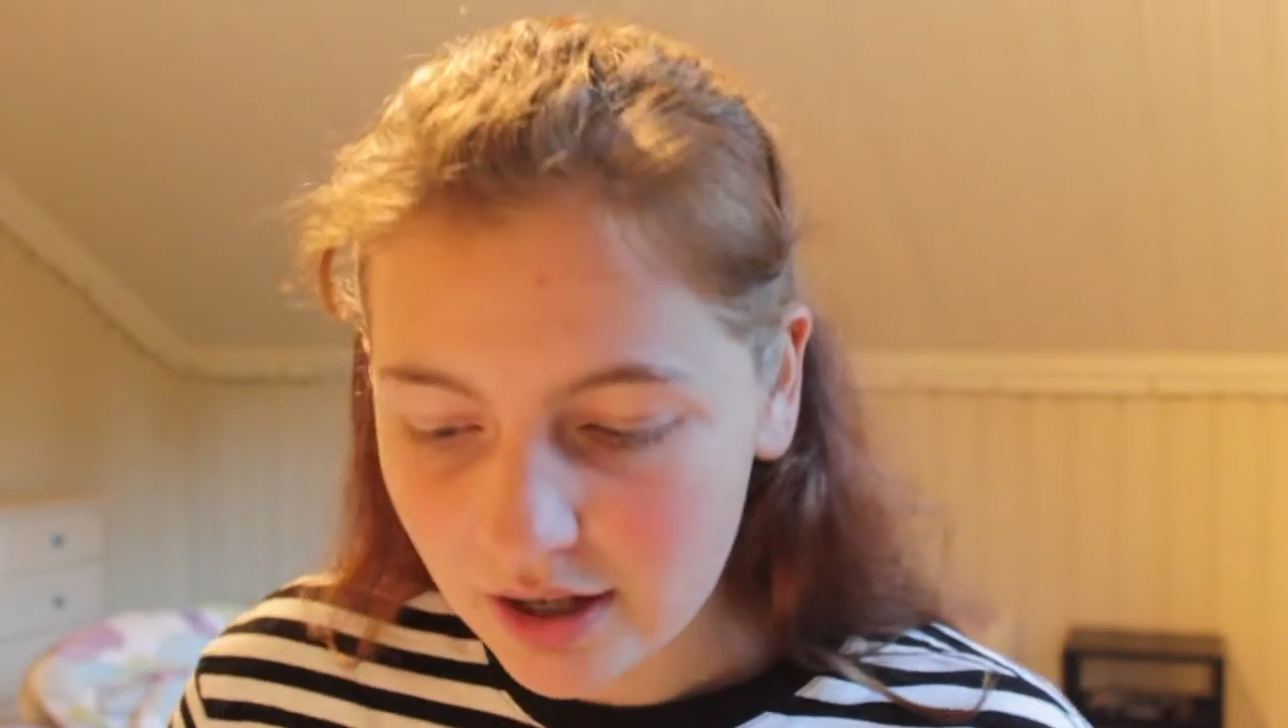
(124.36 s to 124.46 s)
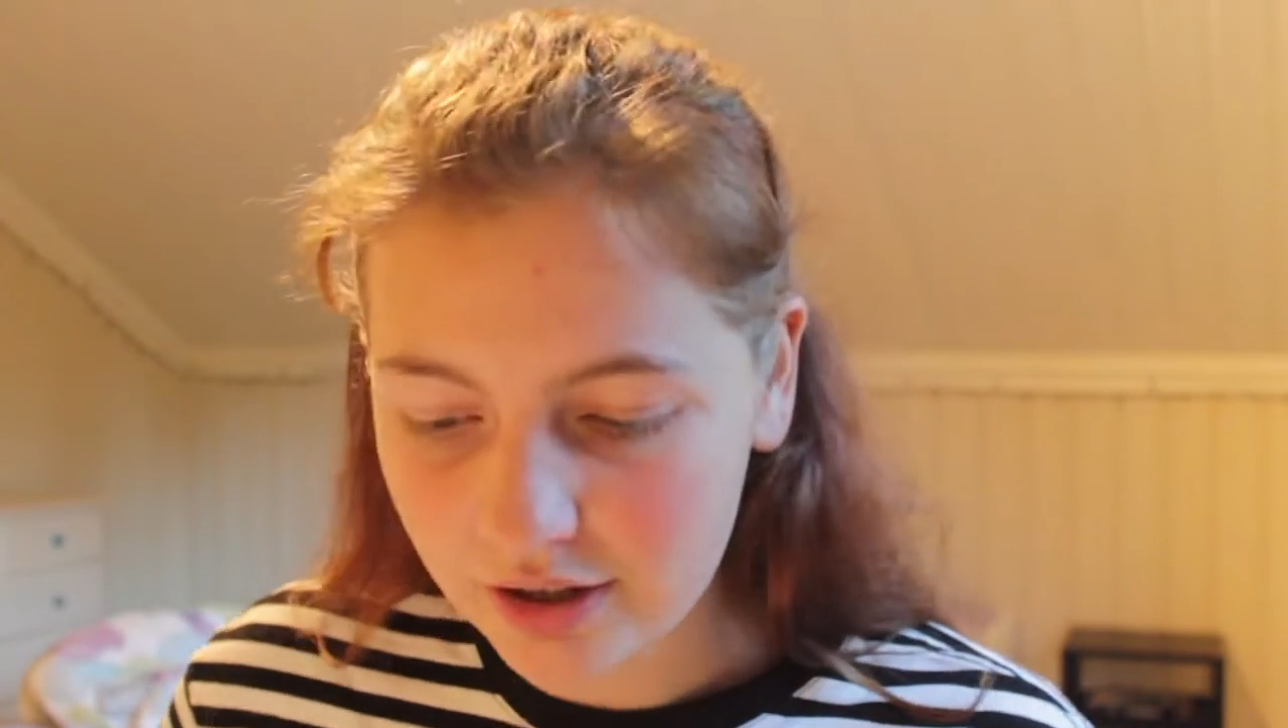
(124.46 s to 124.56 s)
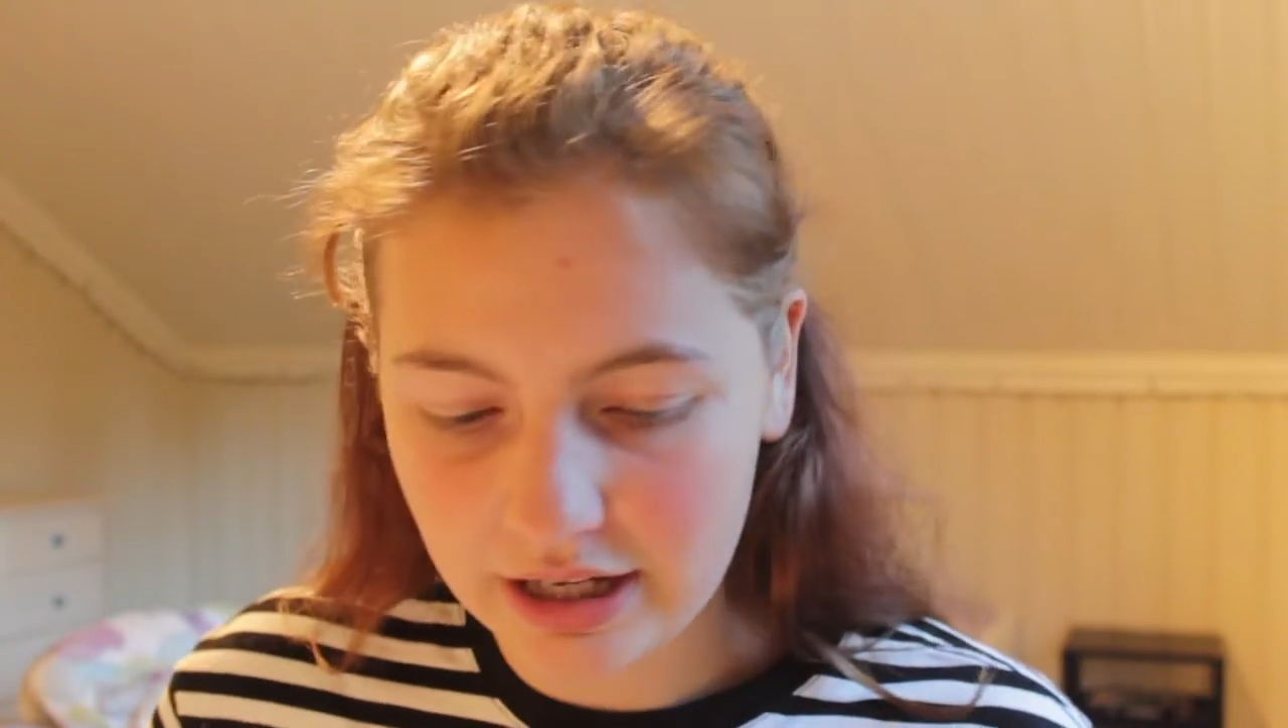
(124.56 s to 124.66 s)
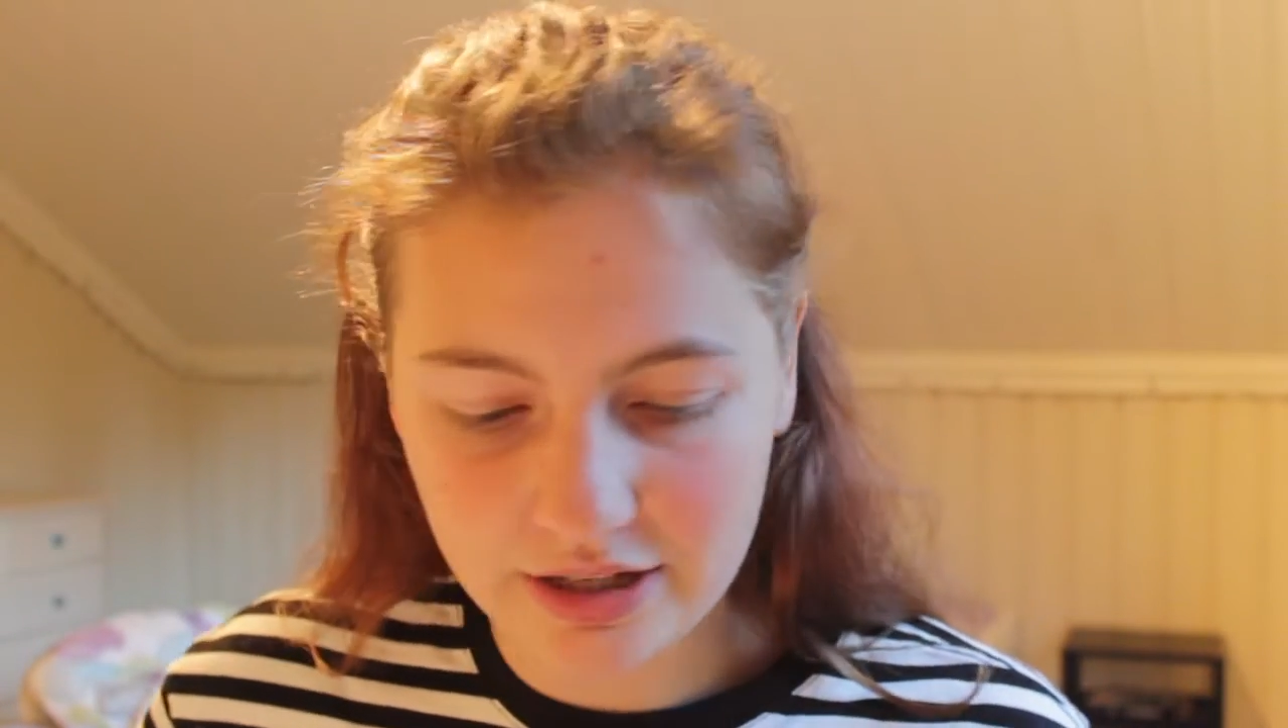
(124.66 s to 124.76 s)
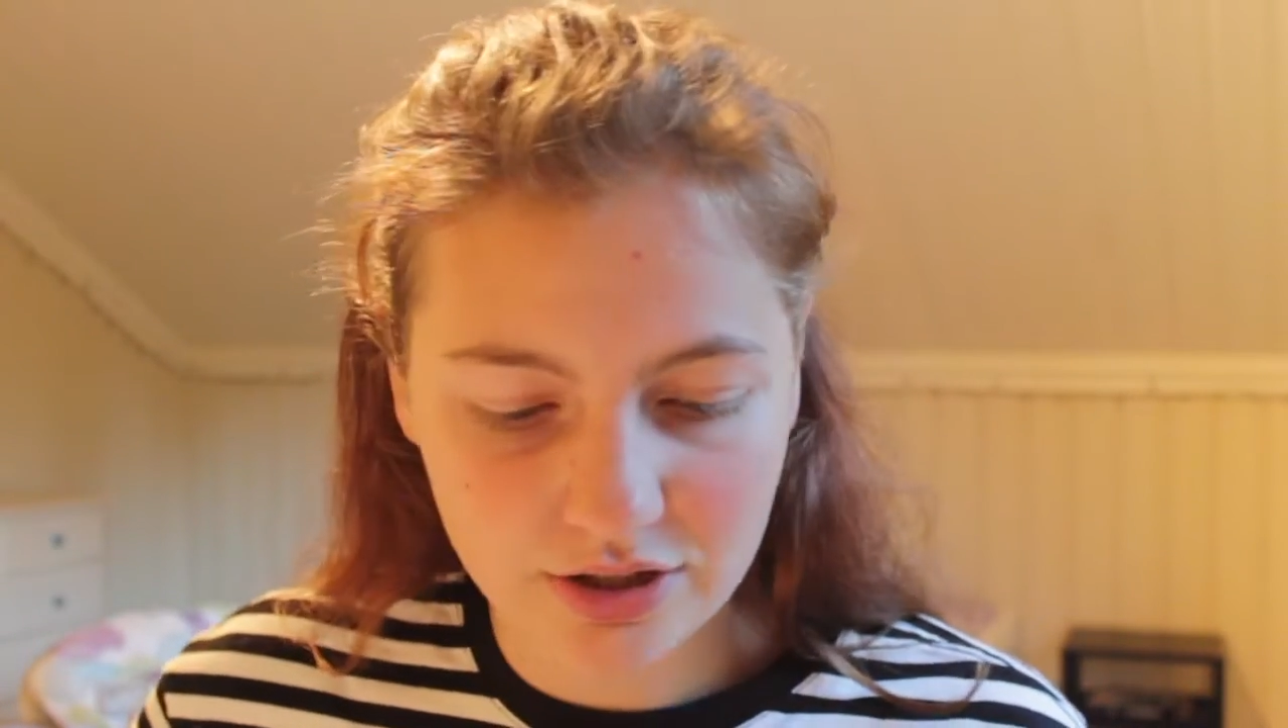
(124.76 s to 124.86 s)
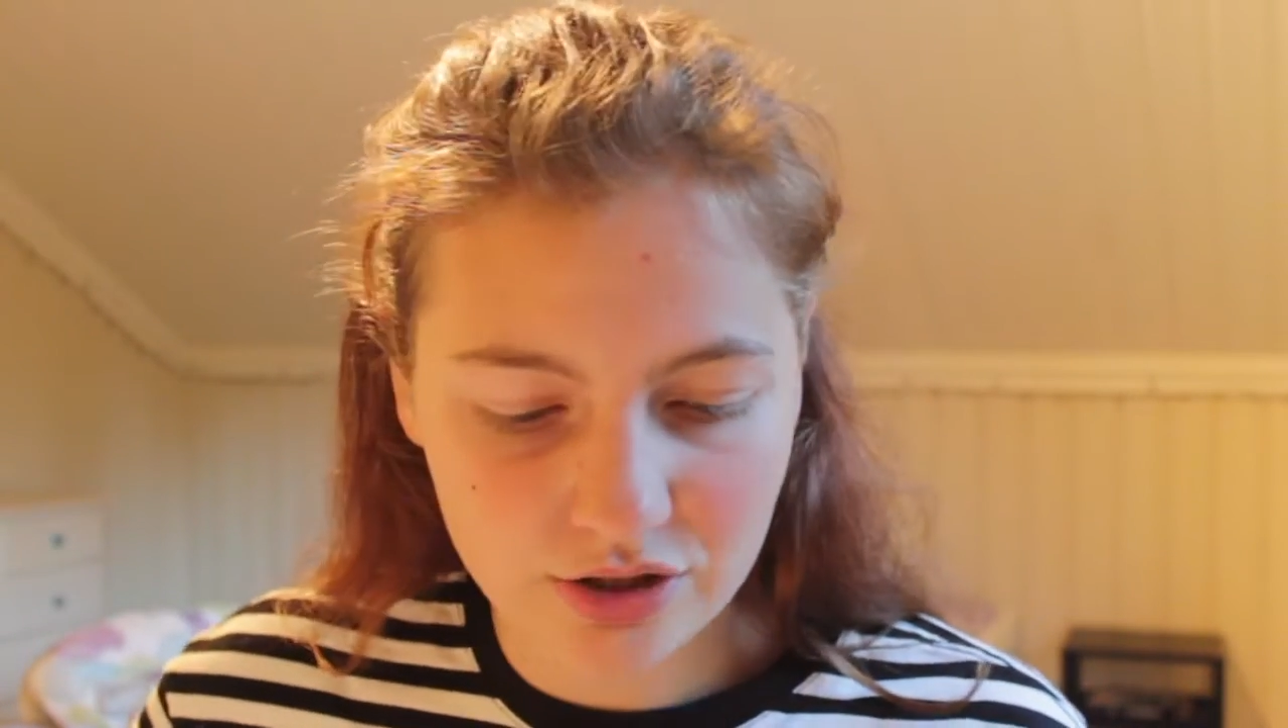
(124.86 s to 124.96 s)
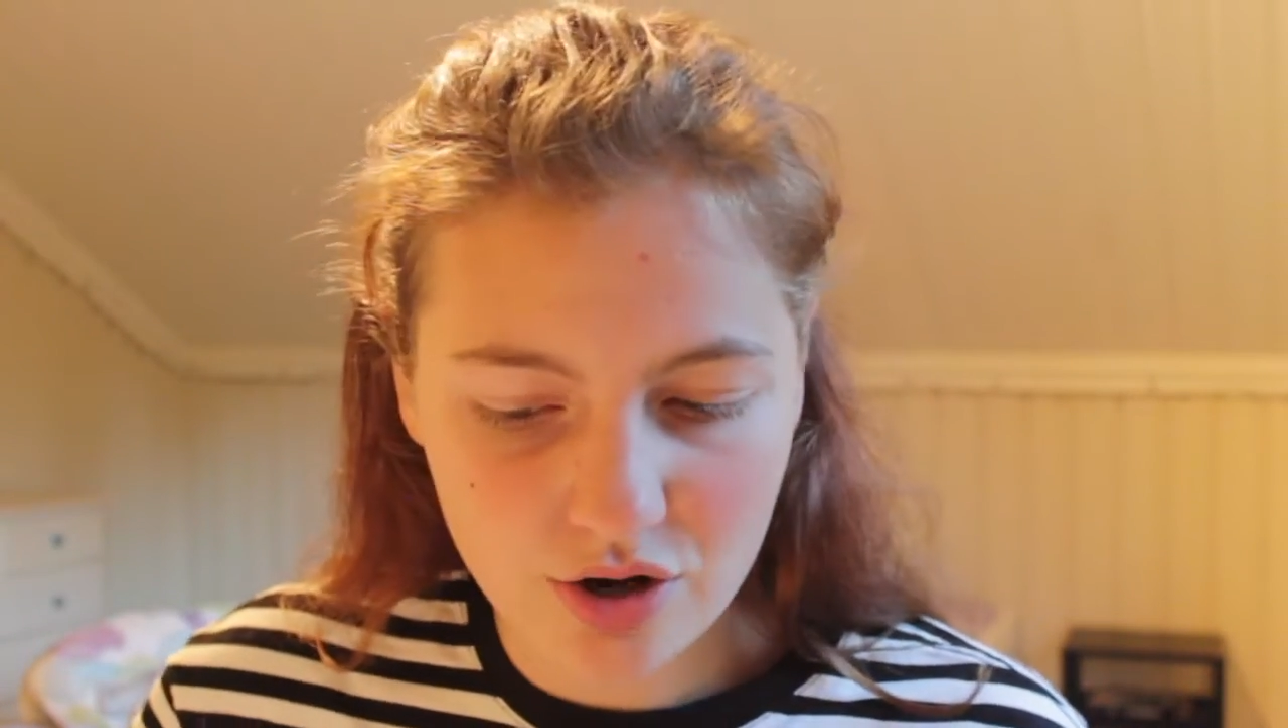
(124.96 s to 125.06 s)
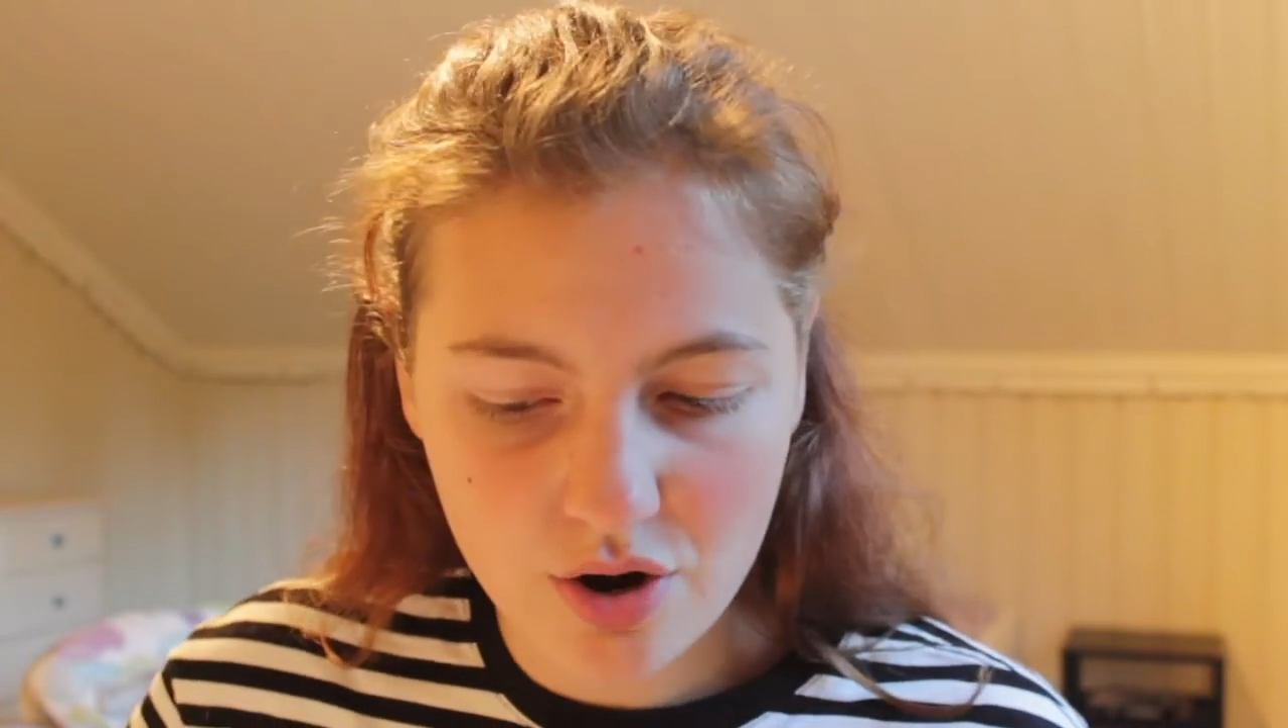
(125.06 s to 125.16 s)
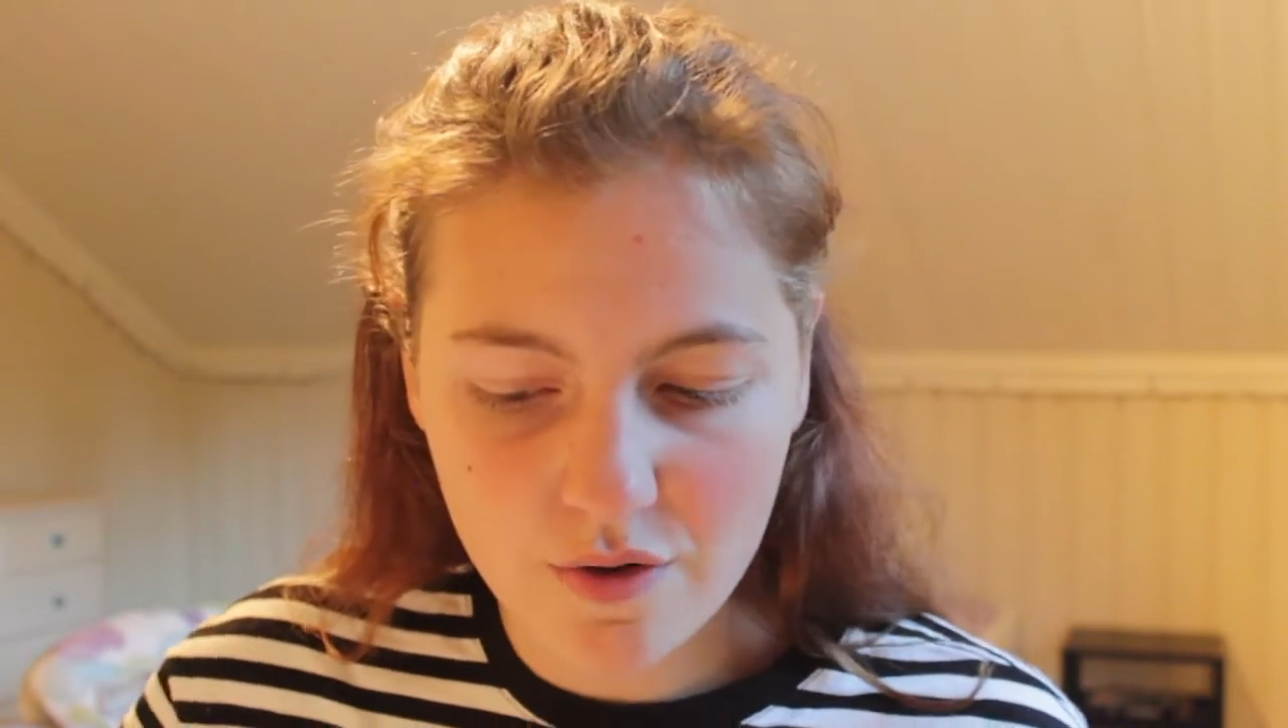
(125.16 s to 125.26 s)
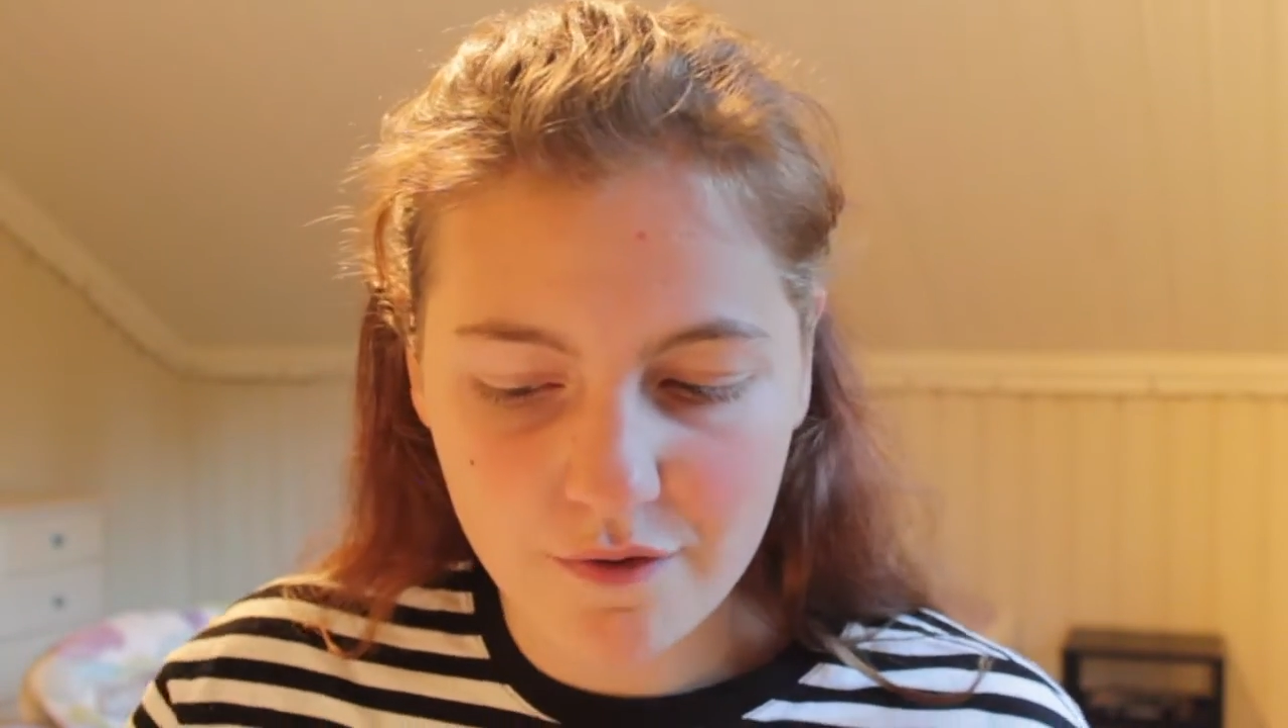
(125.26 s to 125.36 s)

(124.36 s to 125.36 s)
Okay, so